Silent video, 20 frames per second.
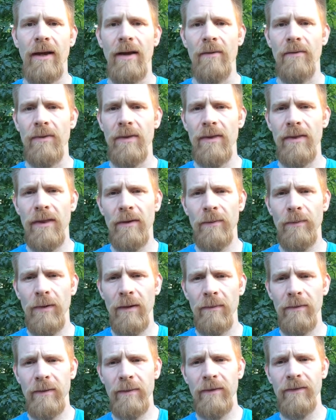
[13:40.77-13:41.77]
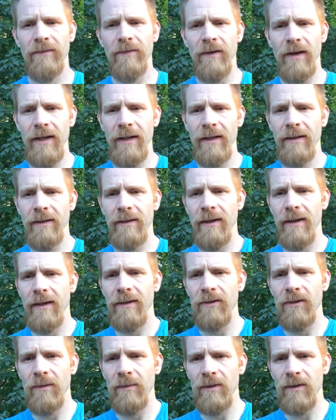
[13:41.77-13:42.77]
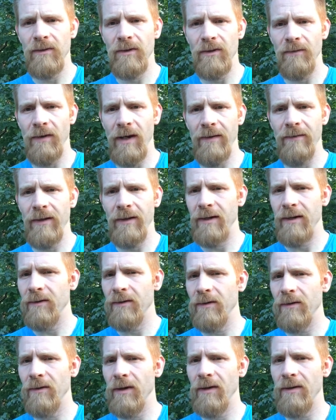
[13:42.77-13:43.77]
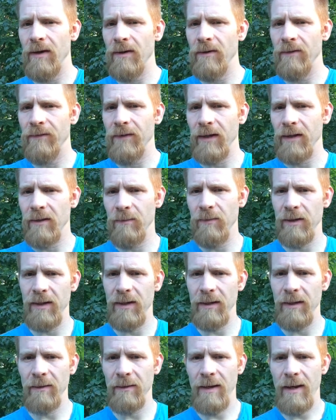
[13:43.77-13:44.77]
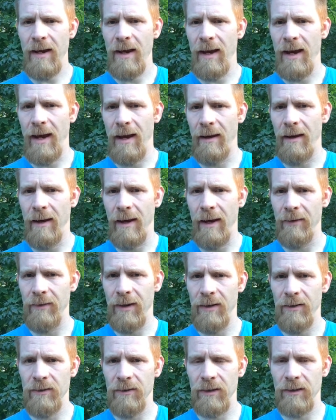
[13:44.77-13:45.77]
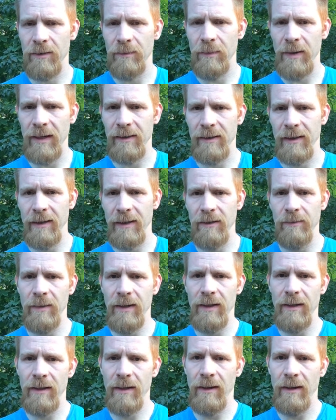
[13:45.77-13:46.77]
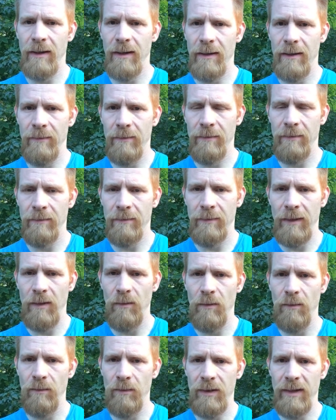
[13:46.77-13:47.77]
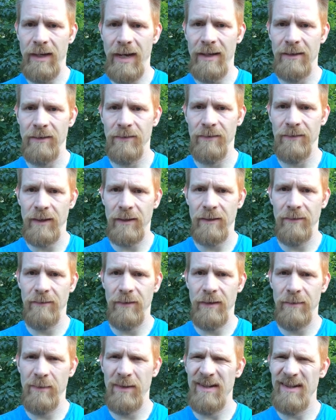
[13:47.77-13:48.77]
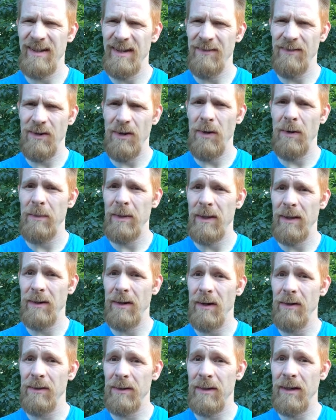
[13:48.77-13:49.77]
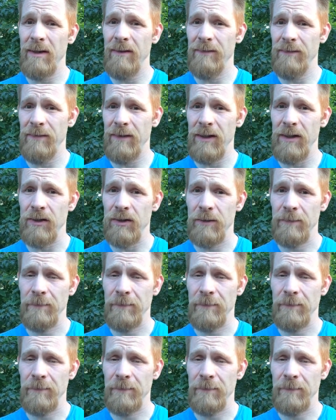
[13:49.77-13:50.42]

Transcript: They'll probably be fine in terms of survival. I don't know how that'll affect the breeding. I rather suspect it'll make they won't breed as effectively, but you never know. I mean, they are tough fish.